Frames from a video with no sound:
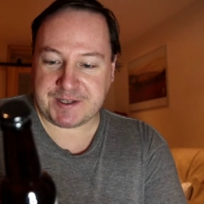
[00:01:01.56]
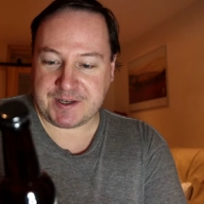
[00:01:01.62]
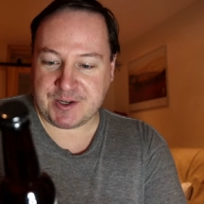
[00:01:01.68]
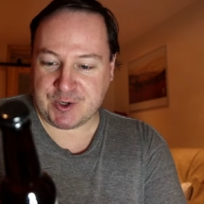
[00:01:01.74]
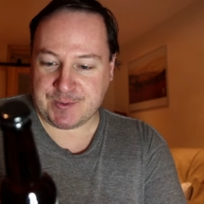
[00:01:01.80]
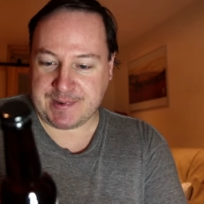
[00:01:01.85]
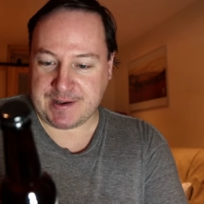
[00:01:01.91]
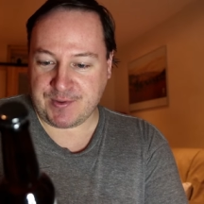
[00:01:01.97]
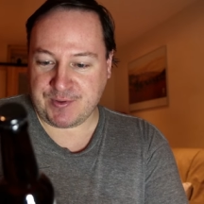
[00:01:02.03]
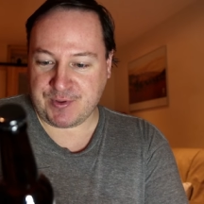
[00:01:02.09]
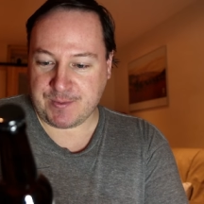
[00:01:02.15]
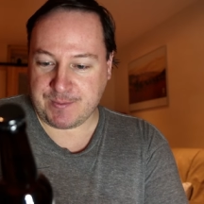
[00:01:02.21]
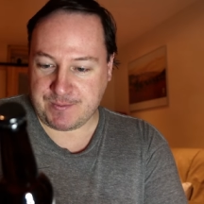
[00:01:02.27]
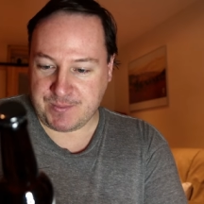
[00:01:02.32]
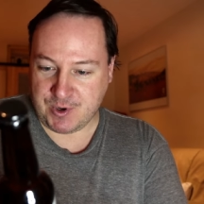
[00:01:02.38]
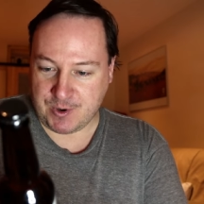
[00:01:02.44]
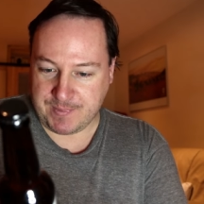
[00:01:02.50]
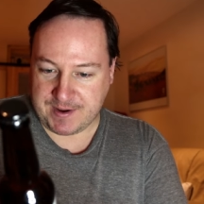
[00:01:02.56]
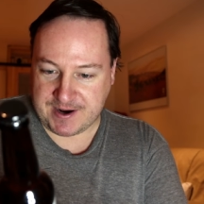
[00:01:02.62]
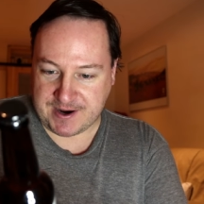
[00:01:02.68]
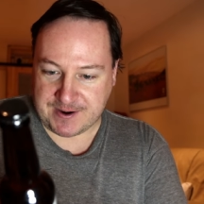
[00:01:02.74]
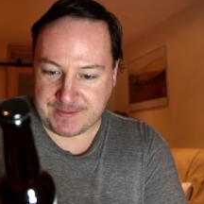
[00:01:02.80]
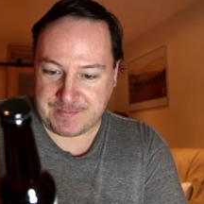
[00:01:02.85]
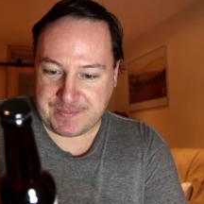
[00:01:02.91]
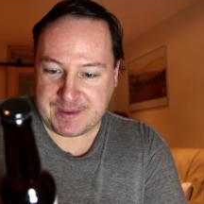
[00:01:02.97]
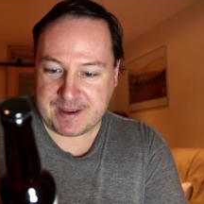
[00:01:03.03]
want to know about the, your
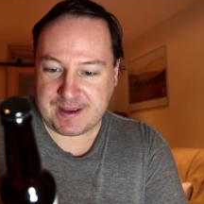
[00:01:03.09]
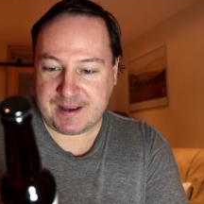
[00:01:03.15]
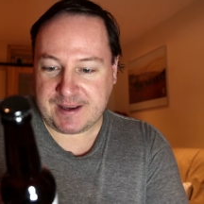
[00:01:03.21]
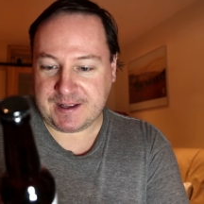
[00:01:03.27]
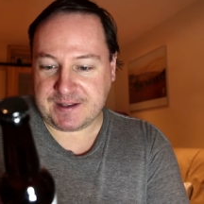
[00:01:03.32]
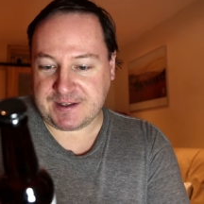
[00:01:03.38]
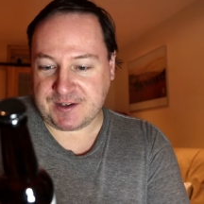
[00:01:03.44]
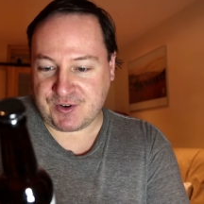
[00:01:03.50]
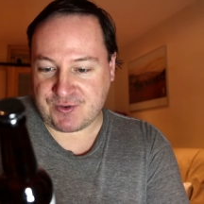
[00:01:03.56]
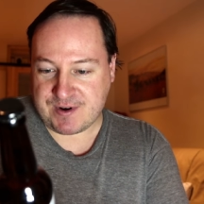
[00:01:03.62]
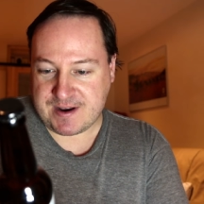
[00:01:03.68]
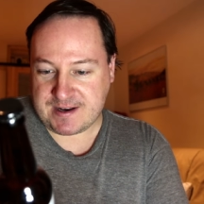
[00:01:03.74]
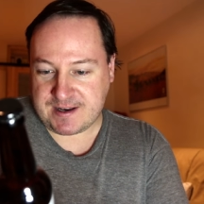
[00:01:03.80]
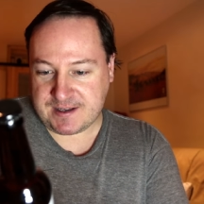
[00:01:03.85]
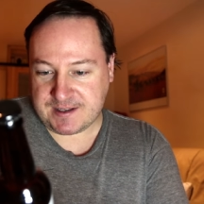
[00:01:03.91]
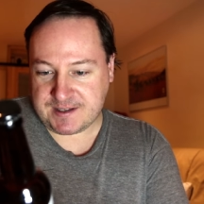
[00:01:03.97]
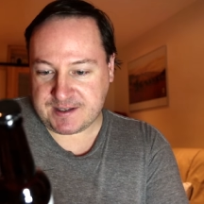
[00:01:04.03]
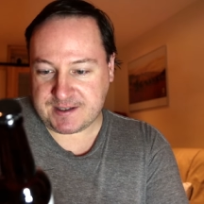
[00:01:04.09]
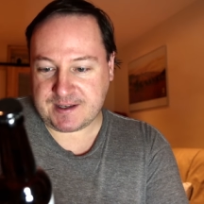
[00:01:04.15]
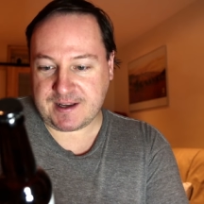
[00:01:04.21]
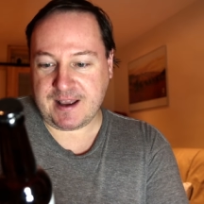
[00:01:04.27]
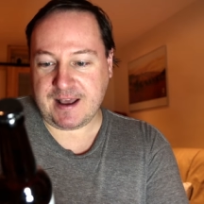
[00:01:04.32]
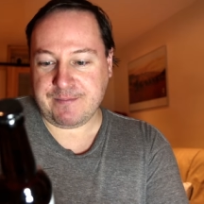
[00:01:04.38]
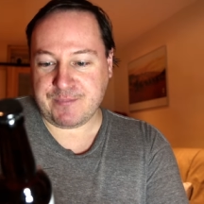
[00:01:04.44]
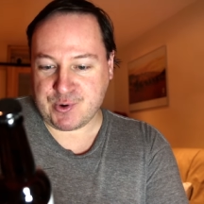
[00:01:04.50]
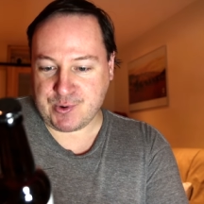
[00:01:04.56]
beer, its
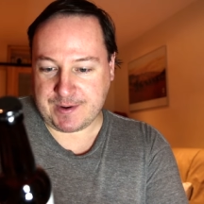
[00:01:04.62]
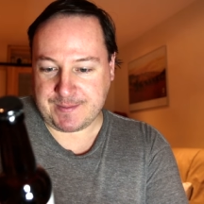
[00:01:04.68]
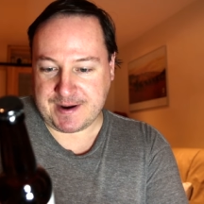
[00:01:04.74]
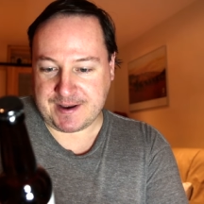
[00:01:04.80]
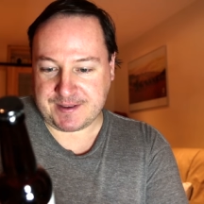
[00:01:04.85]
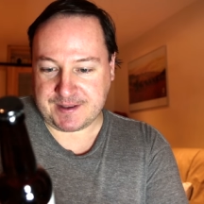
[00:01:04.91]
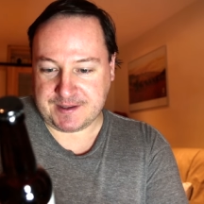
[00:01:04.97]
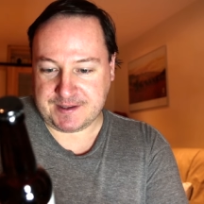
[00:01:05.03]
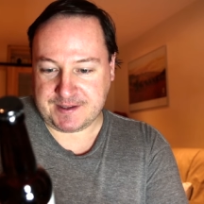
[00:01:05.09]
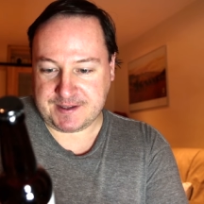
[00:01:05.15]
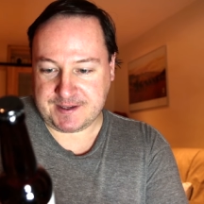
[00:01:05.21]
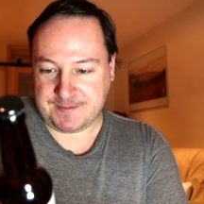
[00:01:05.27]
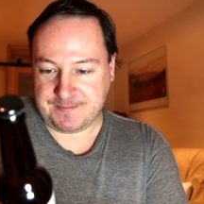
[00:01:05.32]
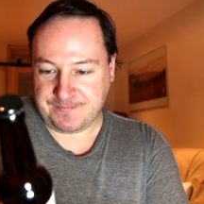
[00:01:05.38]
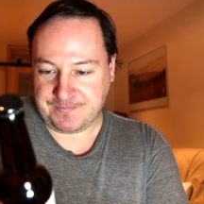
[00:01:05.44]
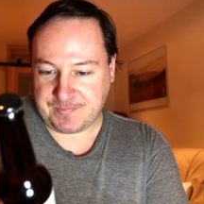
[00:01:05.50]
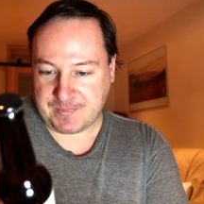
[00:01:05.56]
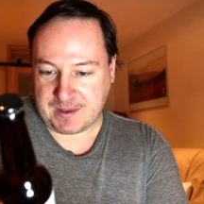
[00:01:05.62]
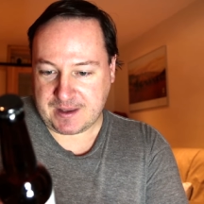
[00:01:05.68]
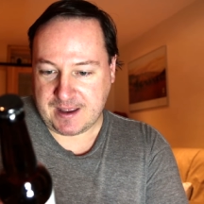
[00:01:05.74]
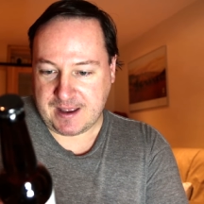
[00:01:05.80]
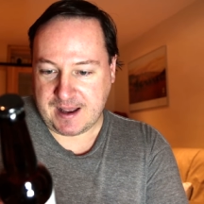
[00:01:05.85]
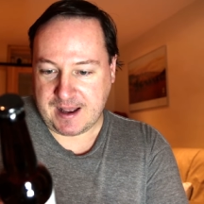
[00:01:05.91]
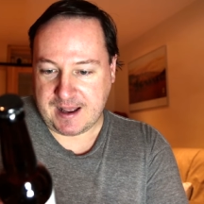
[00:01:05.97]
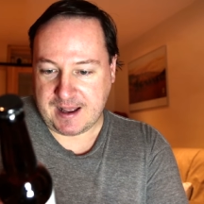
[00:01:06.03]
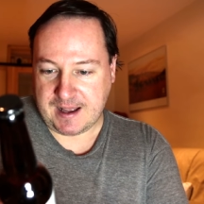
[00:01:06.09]
ingredients, and brewing methods.
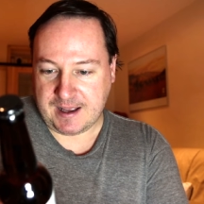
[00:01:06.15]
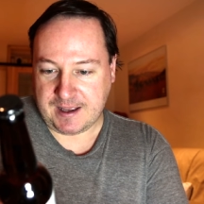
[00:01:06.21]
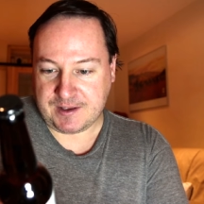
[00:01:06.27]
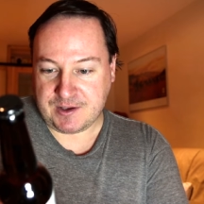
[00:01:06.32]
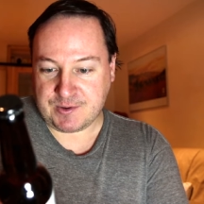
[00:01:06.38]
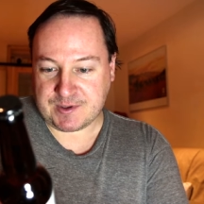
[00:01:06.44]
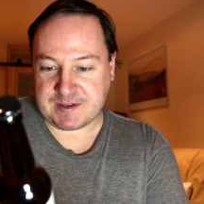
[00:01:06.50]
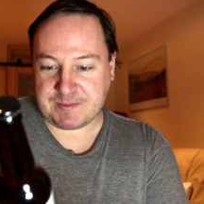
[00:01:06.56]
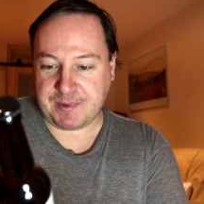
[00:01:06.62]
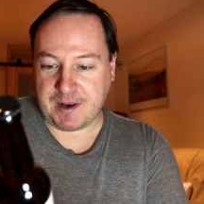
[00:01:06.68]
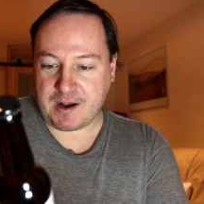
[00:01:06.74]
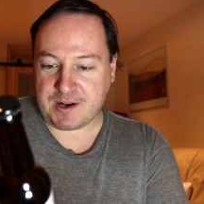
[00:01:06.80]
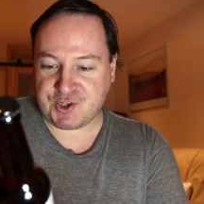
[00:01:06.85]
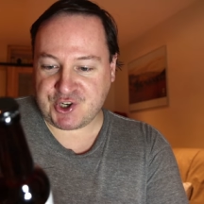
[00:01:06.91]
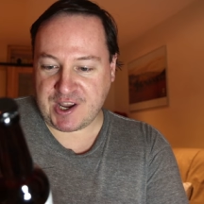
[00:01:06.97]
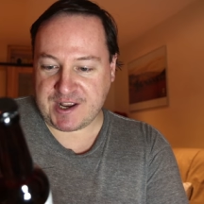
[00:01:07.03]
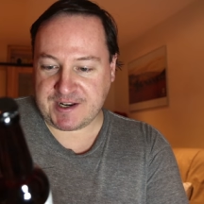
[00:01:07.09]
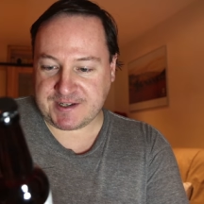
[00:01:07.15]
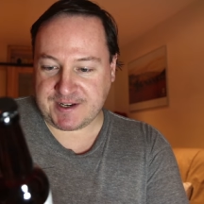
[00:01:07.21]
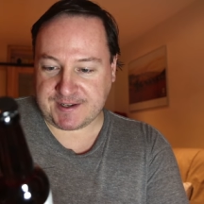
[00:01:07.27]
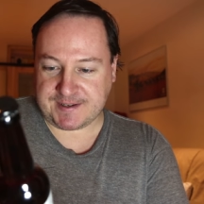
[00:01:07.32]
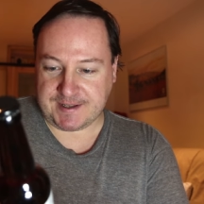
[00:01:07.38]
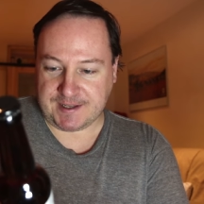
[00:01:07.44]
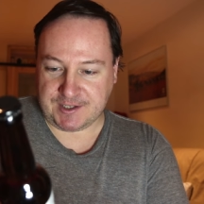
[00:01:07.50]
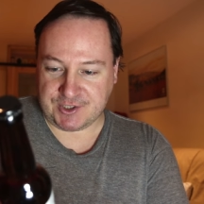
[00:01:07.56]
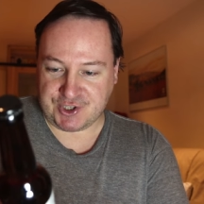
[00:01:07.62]
Uh, it uses blockchain
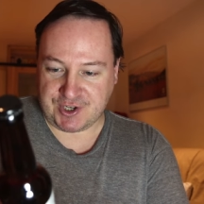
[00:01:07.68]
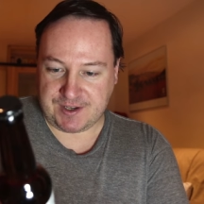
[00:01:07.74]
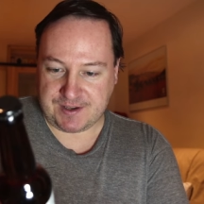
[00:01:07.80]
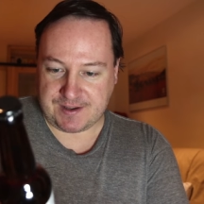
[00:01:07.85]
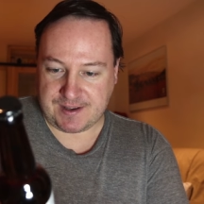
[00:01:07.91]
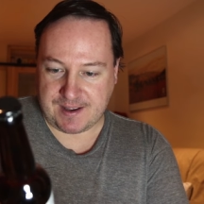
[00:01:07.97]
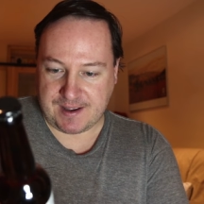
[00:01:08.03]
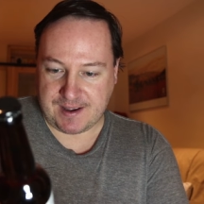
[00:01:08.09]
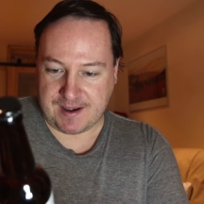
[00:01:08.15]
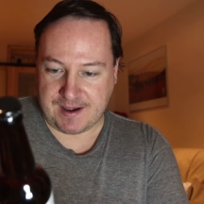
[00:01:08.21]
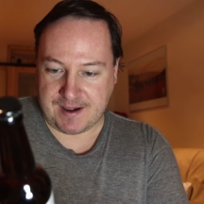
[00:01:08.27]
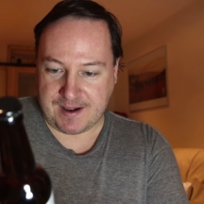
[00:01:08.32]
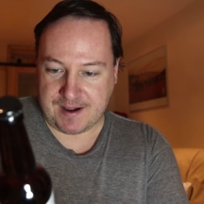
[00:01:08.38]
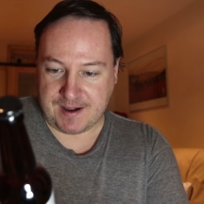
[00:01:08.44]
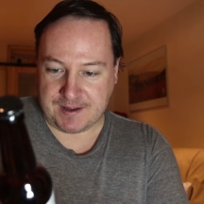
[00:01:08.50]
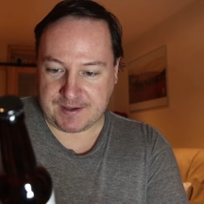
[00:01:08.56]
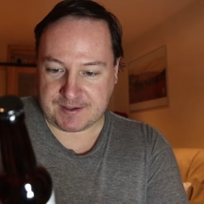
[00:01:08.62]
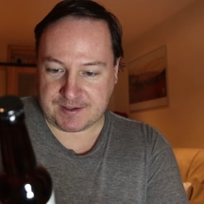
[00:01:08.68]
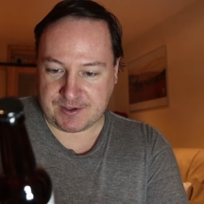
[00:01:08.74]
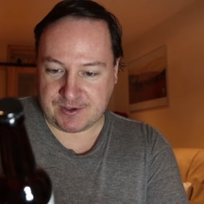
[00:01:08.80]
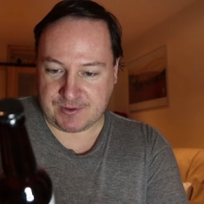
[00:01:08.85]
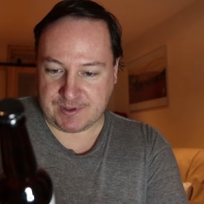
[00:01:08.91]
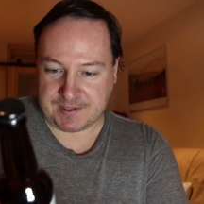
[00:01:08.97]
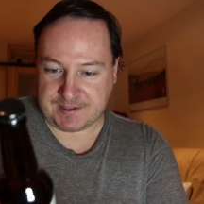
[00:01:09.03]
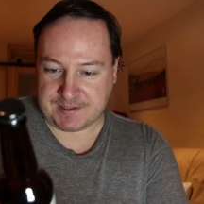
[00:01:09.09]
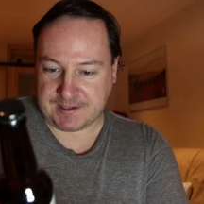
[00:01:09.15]
technology. Uh,
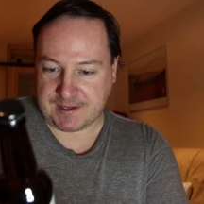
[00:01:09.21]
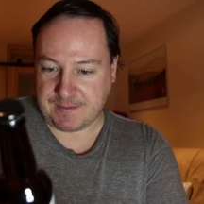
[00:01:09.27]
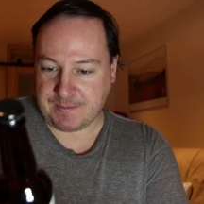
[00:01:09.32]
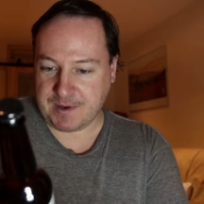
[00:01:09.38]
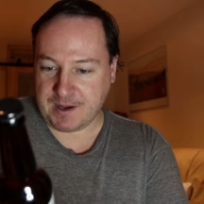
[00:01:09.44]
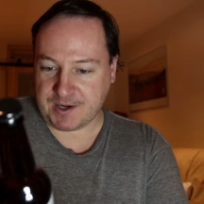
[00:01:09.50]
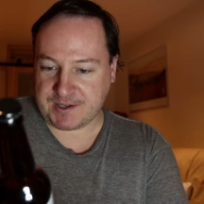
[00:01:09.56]
so let's see.